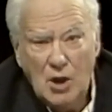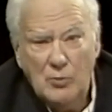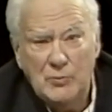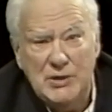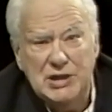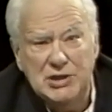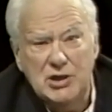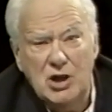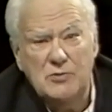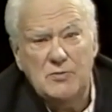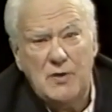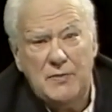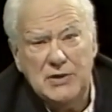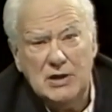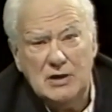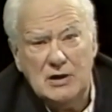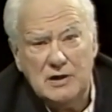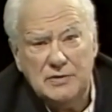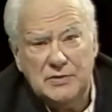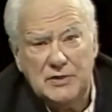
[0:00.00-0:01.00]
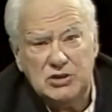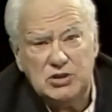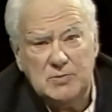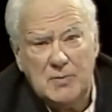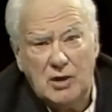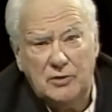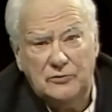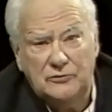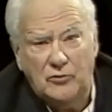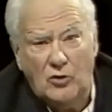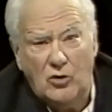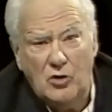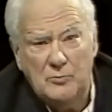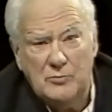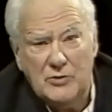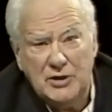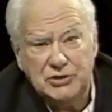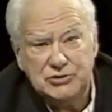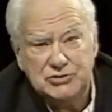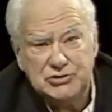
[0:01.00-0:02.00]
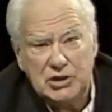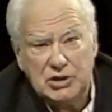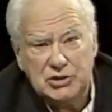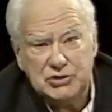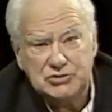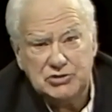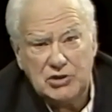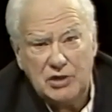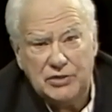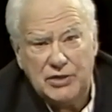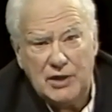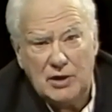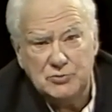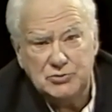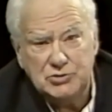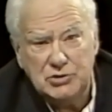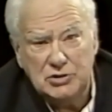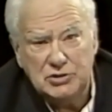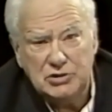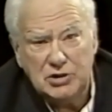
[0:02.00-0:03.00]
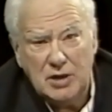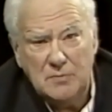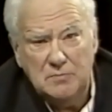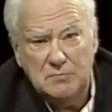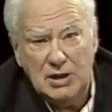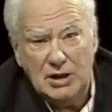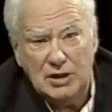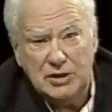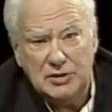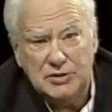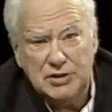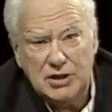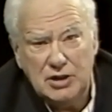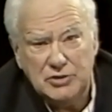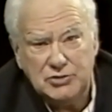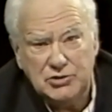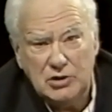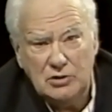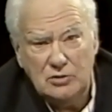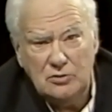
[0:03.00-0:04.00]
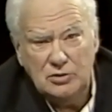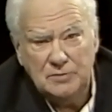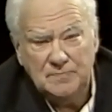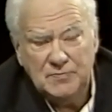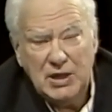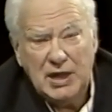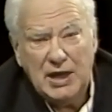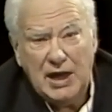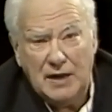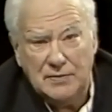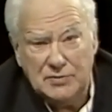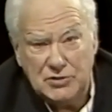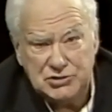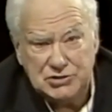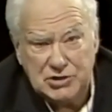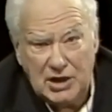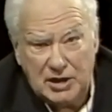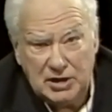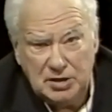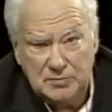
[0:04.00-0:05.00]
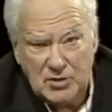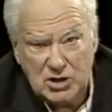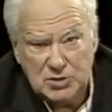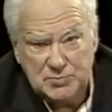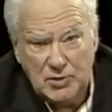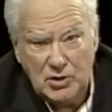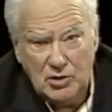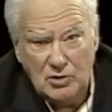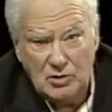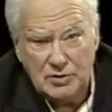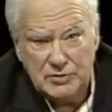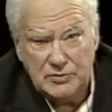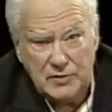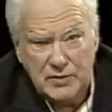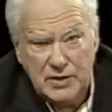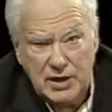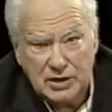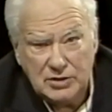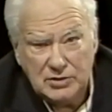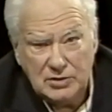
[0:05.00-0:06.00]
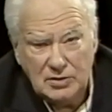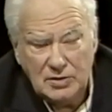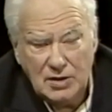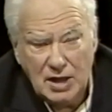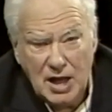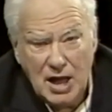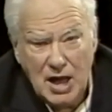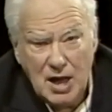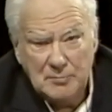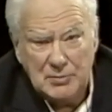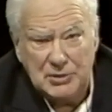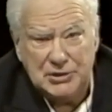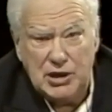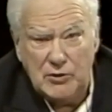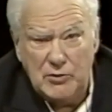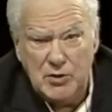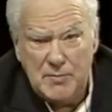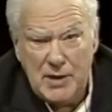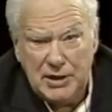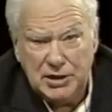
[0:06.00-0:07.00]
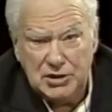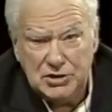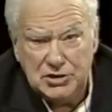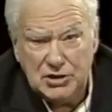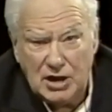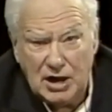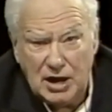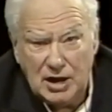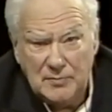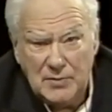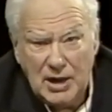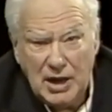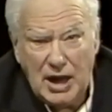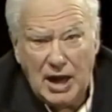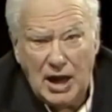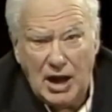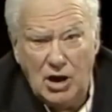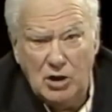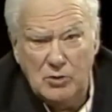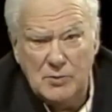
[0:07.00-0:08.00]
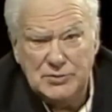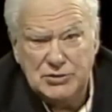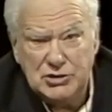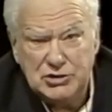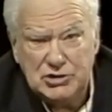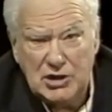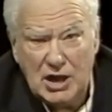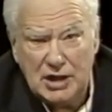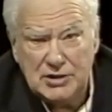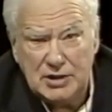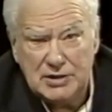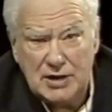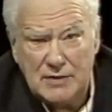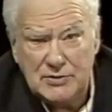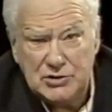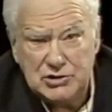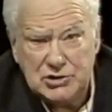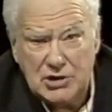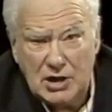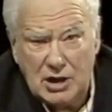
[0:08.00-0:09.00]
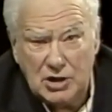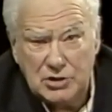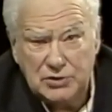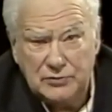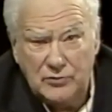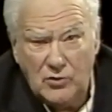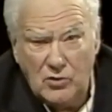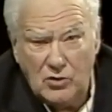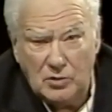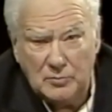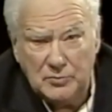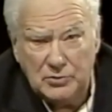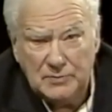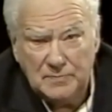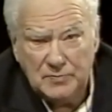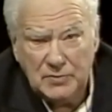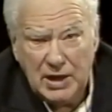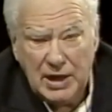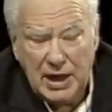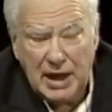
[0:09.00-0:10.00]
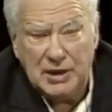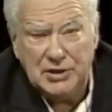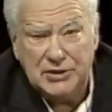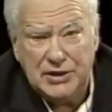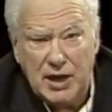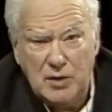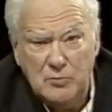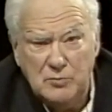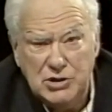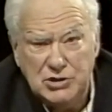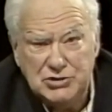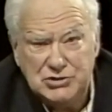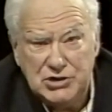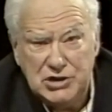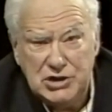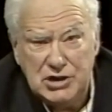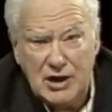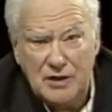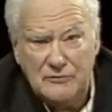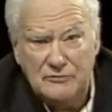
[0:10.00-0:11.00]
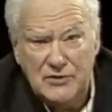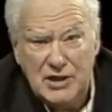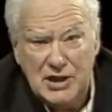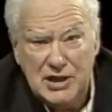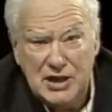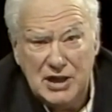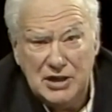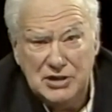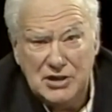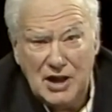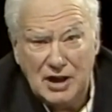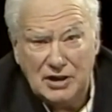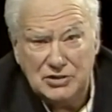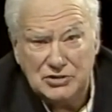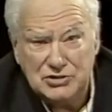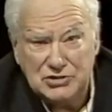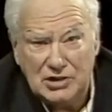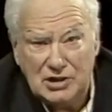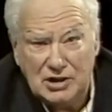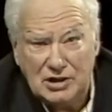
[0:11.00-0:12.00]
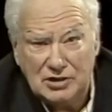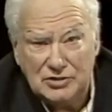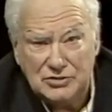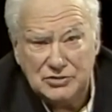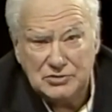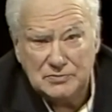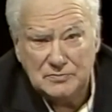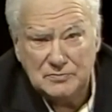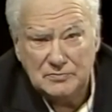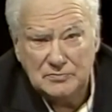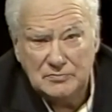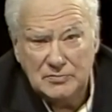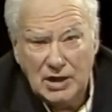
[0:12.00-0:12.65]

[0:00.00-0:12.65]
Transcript: We know that the Earth is about 4.6 thousand million years old, and the Sun must be older than that. But going back in time, how were the Sun and other stars formed? And can we see very young stars?